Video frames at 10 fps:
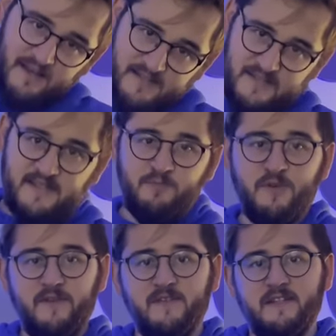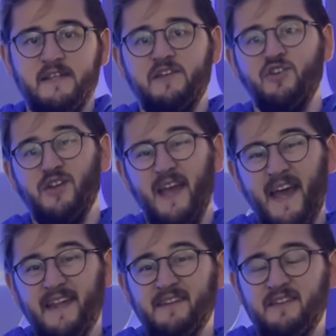As I said previously, you
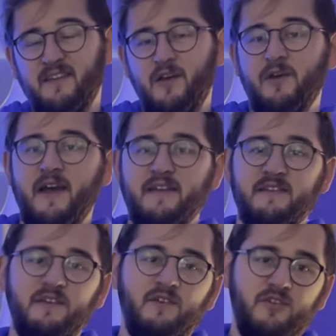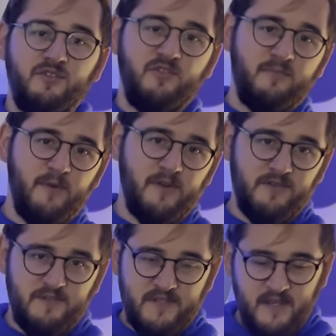can go ahead and undo the
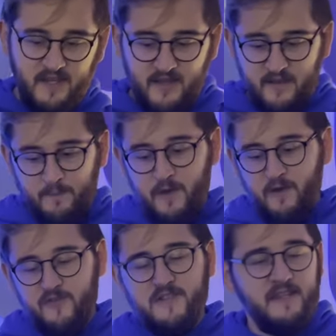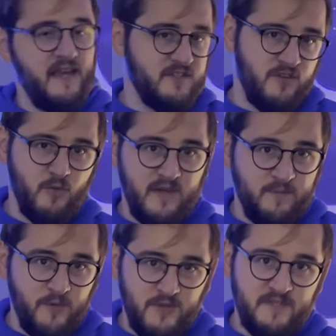buckles, but obviously that's not why
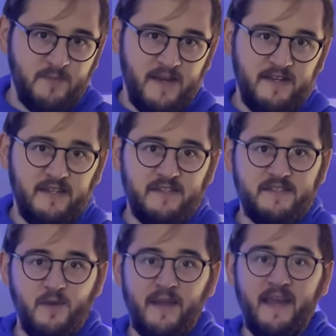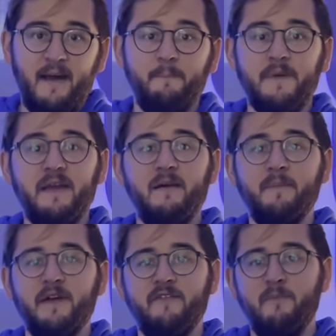you bought these bindings, so it can be a
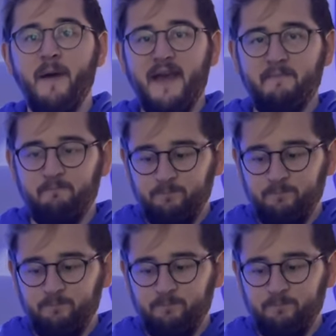bit of a pain.